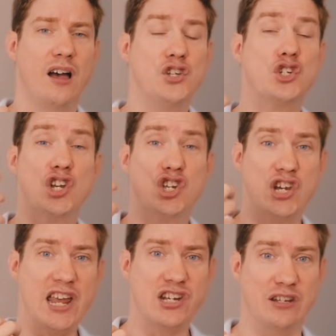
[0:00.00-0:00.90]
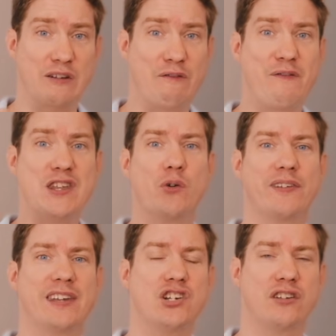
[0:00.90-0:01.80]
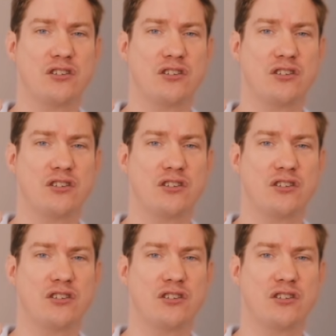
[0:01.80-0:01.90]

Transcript: suggestions, visualization